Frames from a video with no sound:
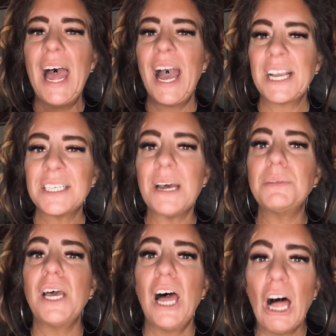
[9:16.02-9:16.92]
accept
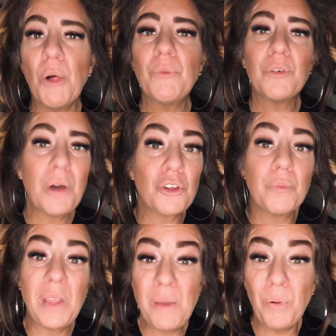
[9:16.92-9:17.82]
help from other
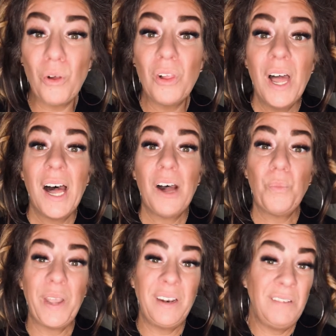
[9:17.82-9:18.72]
people
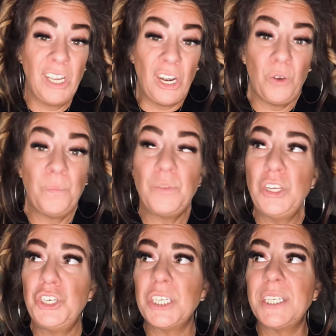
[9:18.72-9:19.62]
when, you know, you
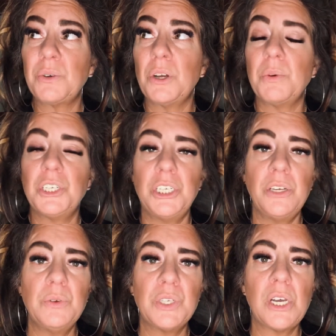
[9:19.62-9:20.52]
just don't know what to
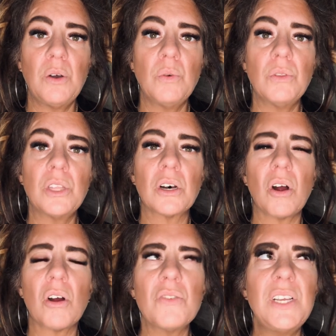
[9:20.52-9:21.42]
do. So there
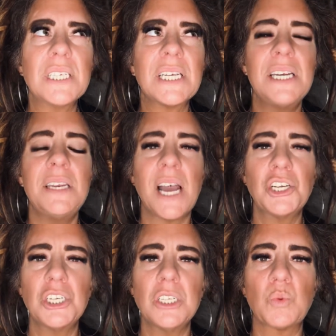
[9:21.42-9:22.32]
are these
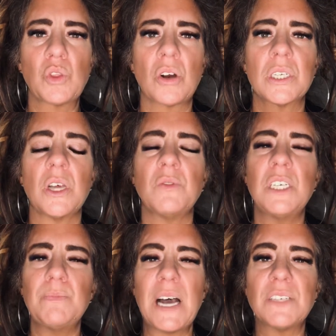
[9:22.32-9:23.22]
connections with ourselves,
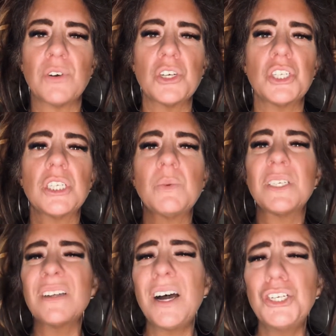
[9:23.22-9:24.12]
these past versions. So it's
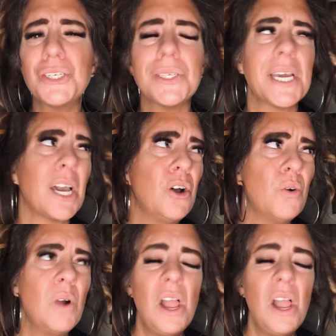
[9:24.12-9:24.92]
not just like, oh,